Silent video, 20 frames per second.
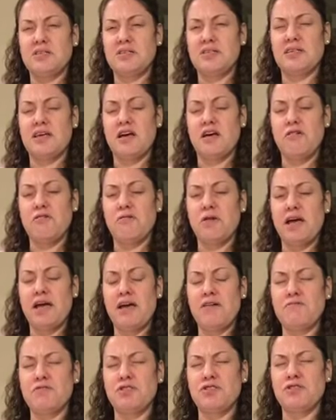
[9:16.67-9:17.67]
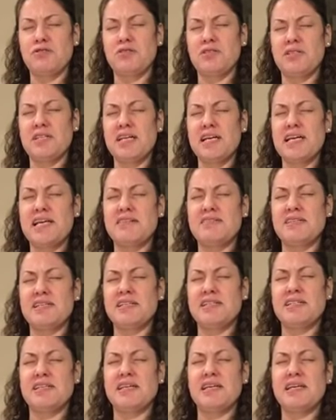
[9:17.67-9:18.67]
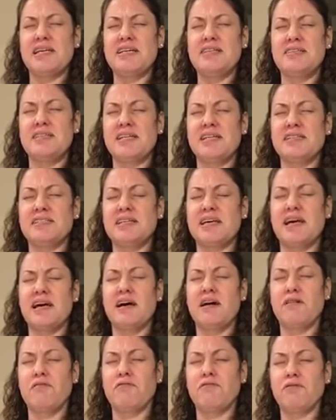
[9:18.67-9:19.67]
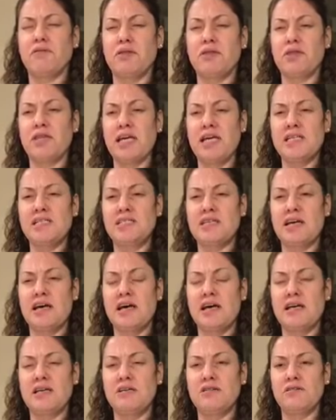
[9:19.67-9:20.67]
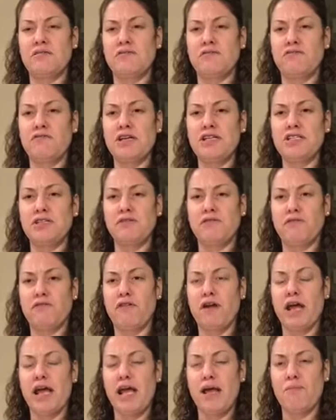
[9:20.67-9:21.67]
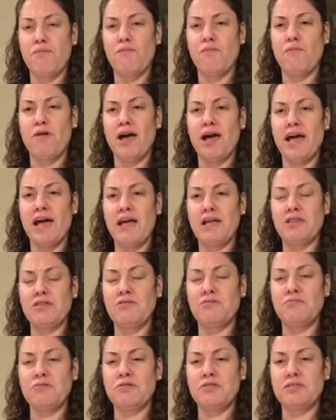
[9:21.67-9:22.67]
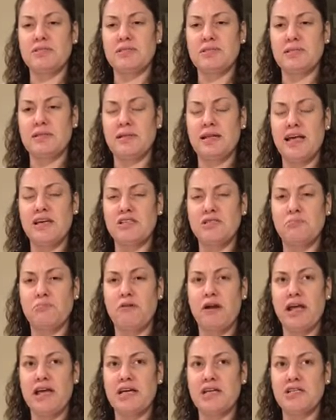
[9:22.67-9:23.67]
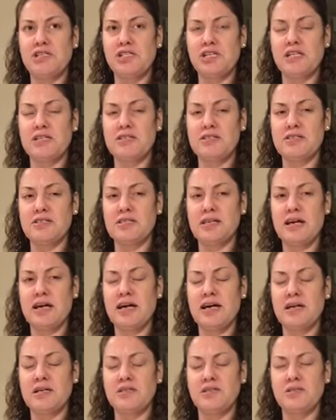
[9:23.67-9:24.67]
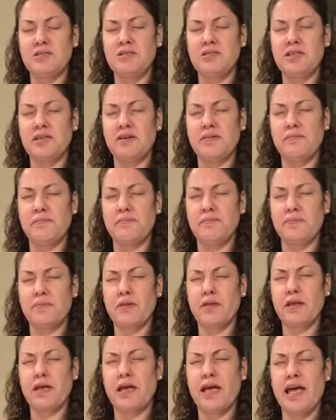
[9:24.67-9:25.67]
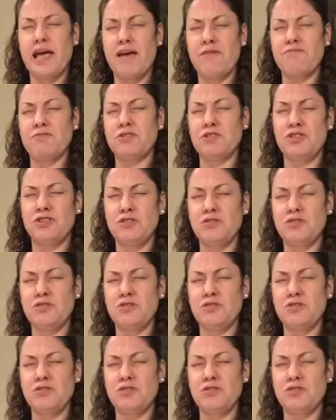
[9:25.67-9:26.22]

So it was just easier to have this kind of rigid frame where there was less breakages, and it was